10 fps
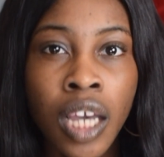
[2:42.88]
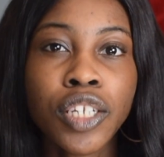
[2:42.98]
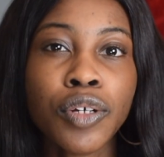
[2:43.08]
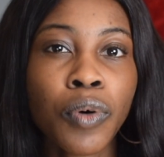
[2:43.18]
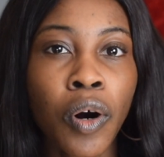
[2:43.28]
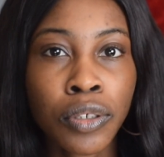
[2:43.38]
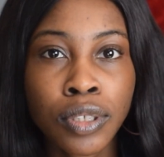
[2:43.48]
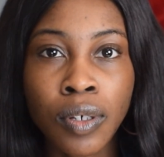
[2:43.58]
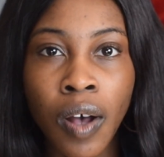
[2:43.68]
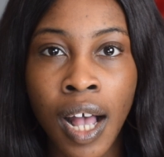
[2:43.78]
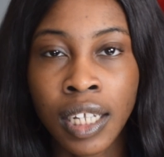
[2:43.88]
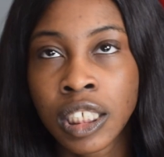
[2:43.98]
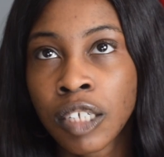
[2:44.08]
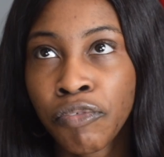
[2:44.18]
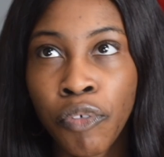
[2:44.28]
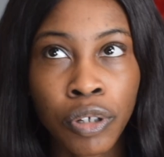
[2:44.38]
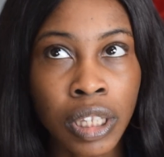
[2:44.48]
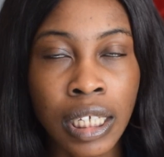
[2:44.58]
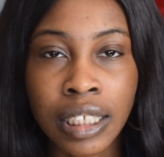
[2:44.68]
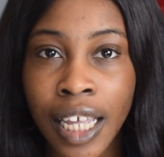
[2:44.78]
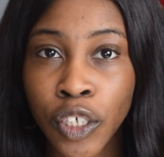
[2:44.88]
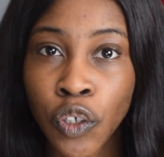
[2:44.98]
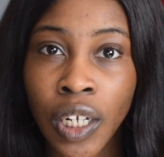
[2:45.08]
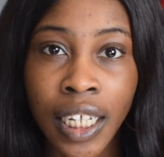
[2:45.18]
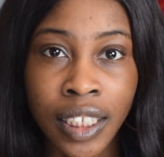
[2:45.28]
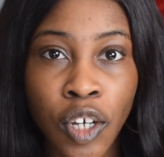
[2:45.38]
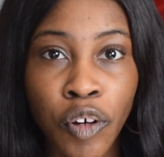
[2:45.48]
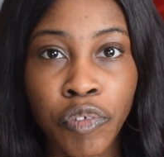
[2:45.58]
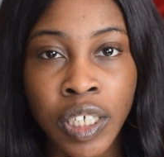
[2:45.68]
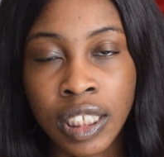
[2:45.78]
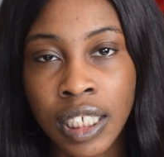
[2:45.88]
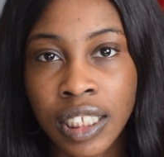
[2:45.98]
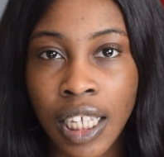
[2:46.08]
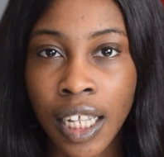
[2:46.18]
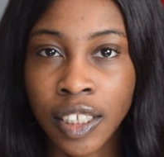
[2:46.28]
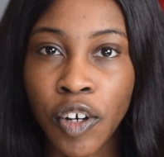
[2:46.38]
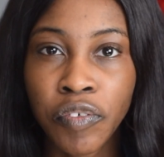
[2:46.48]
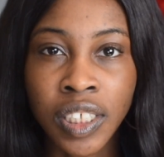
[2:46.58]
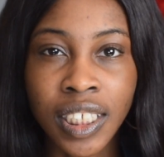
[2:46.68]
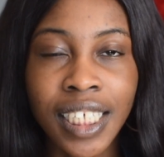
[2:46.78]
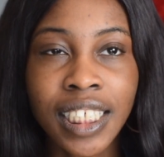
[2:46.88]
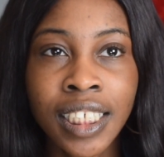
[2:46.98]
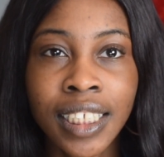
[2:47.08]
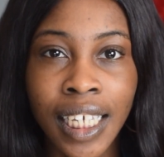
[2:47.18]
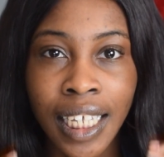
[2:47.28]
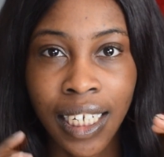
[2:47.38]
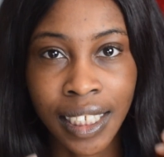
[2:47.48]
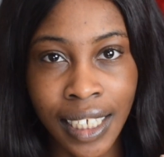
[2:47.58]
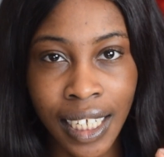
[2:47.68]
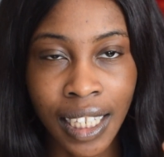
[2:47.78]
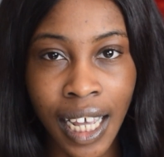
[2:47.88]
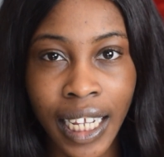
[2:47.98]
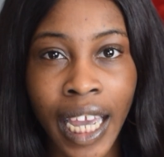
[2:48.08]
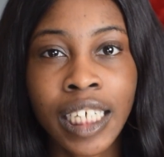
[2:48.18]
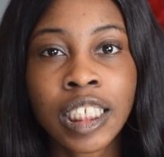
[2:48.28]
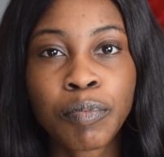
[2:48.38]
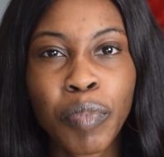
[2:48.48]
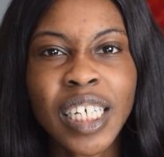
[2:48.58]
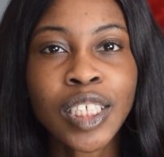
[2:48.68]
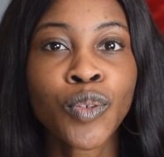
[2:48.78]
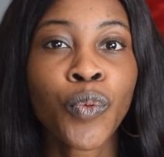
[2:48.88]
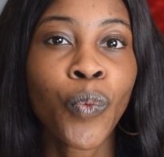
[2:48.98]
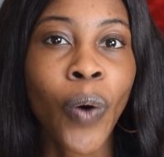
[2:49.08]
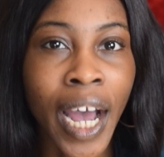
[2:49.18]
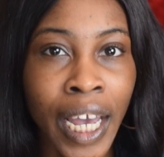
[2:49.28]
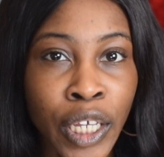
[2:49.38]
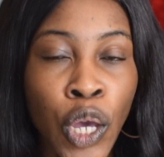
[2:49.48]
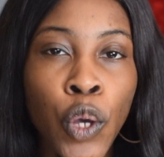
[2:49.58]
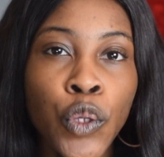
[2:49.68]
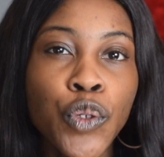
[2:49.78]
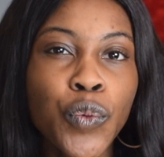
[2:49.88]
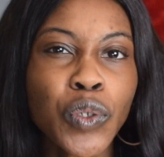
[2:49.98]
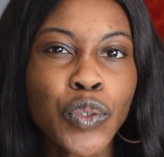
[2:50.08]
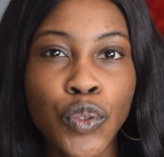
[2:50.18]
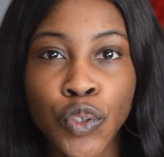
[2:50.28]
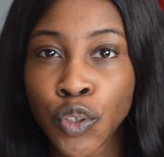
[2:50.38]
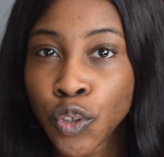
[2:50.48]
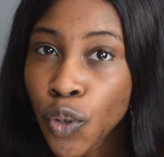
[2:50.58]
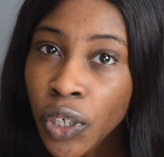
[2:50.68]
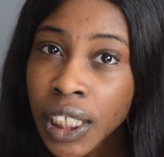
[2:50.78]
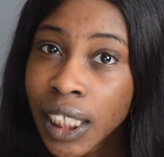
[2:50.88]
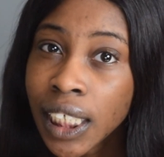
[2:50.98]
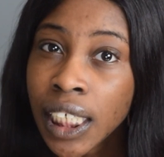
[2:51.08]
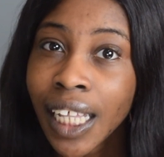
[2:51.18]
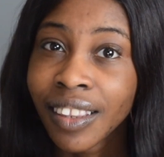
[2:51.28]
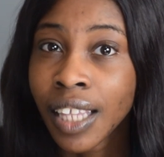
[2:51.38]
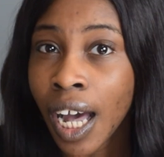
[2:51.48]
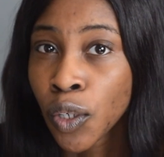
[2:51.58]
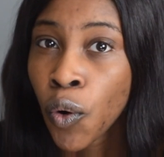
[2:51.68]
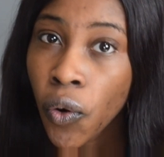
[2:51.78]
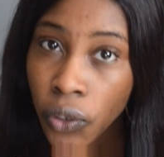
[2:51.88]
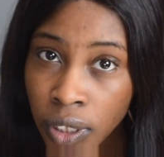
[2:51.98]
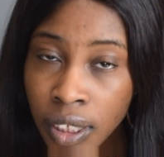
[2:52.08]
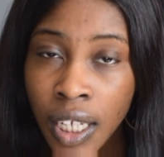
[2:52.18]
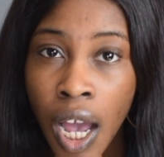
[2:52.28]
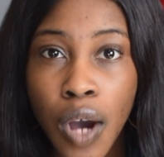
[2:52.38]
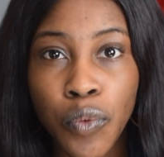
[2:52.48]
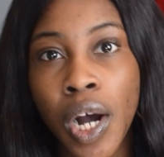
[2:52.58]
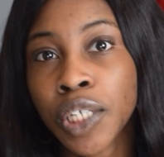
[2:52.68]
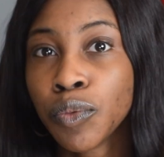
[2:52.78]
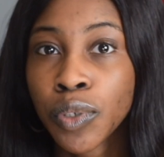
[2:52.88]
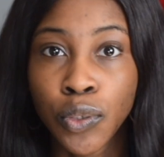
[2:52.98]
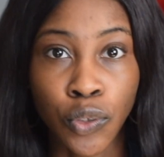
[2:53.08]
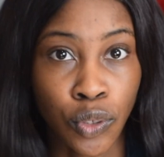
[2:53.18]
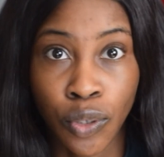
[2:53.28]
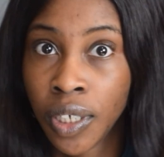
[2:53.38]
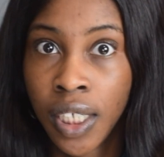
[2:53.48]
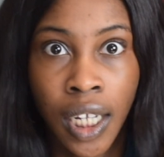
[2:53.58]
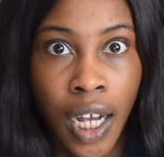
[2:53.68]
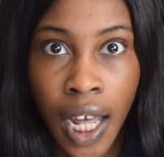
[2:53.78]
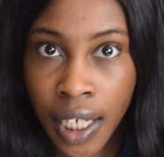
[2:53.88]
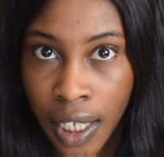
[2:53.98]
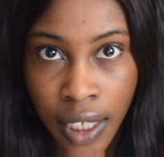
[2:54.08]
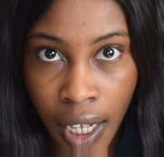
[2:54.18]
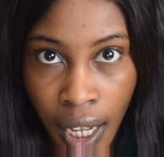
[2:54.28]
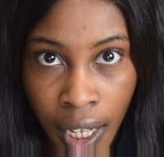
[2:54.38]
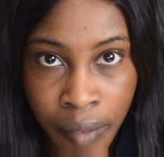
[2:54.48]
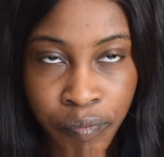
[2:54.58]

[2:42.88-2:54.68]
They will also ask for things like your letter of intent. A letter of intent is a letter that explains why you want to study that course, why you want to study in Canada.